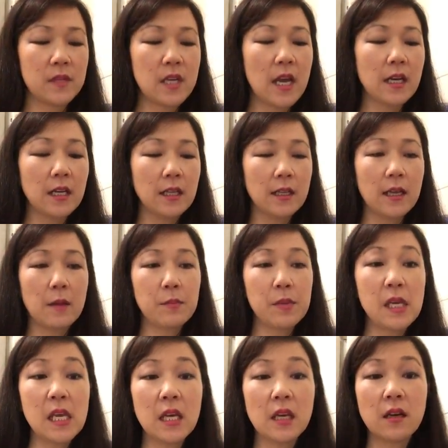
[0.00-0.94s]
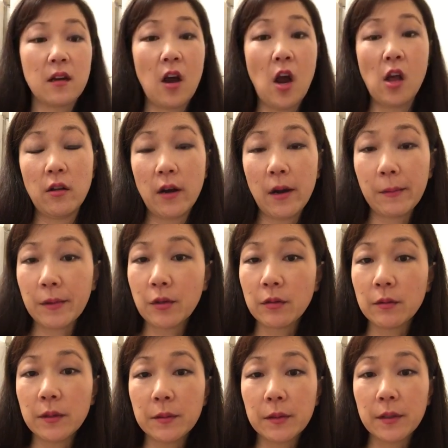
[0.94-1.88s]
technically a pink color I would
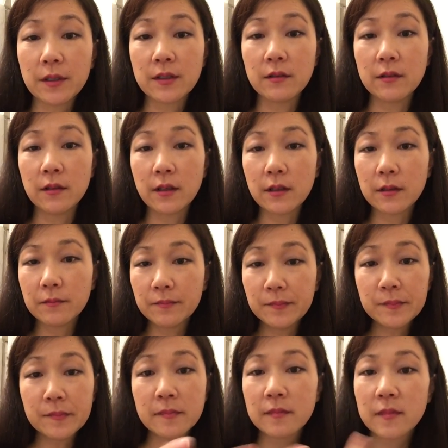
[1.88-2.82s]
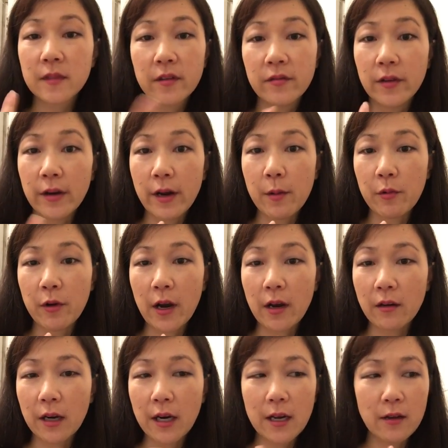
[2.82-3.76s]
normally put. So like very
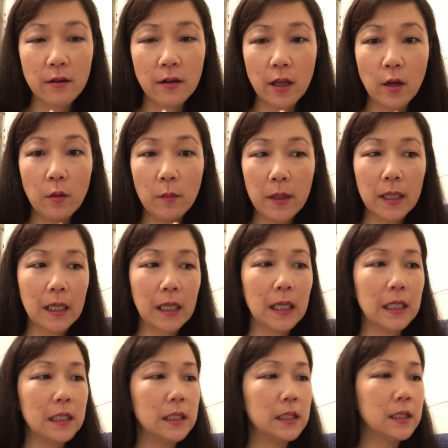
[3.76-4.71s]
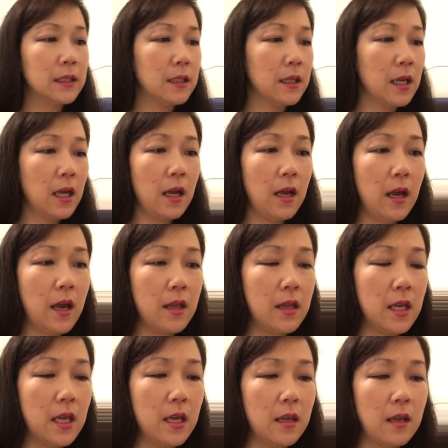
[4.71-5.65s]
bright, right? You're like, oh my God.
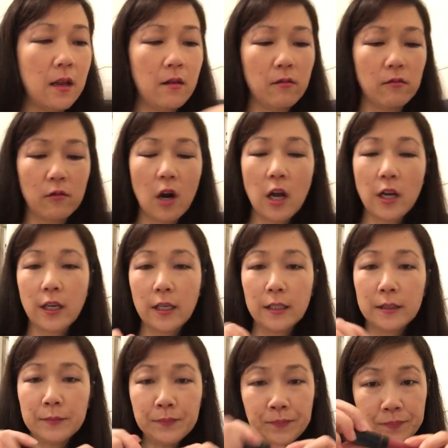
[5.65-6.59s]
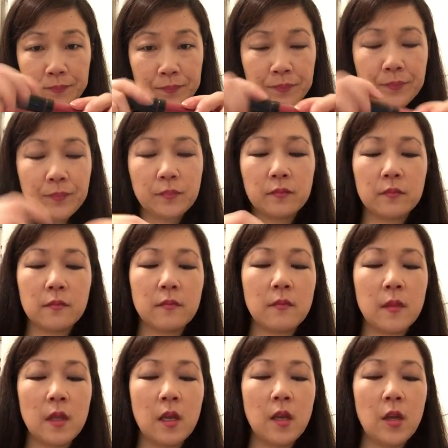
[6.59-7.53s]
And then Rockin',
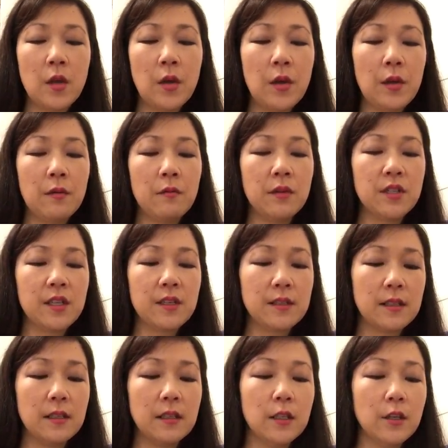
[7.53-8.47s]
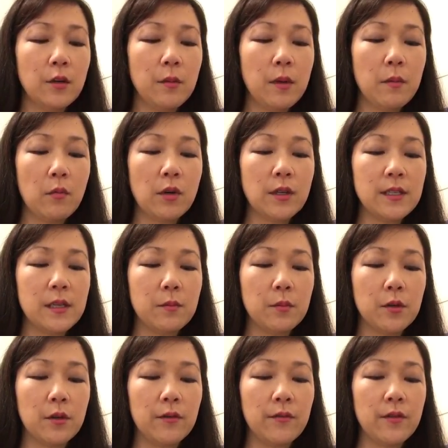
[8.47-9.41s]
which has a little bit more
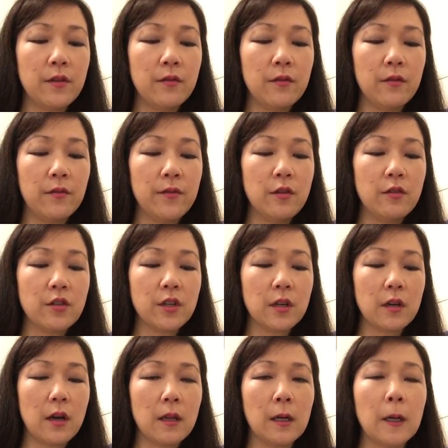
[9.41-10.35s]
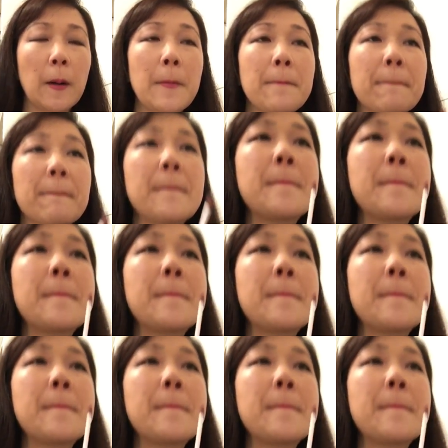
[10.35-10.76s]
deeper fuchsia color.